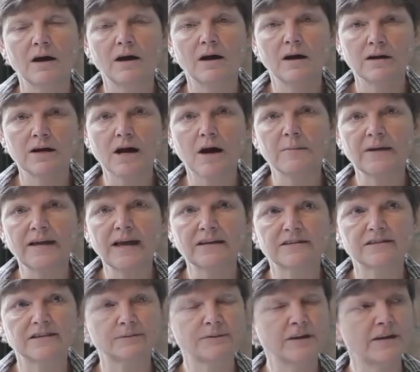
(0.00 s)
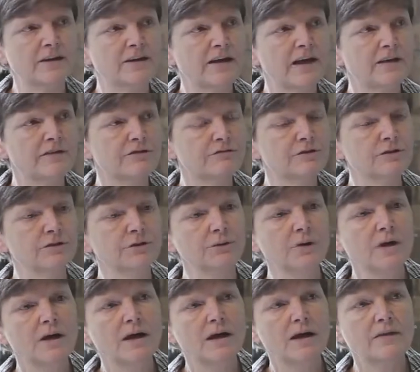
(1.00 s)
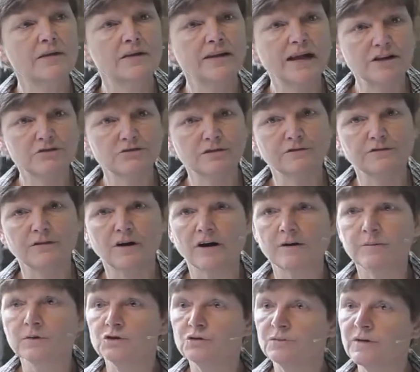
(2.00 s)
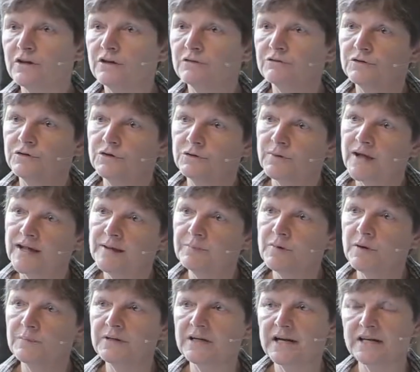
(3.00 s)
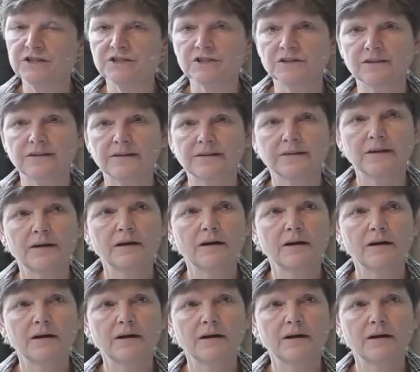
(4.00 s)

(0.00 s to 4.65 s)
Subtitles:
are coming at us, whether they're through the natural environment or whether through the way populations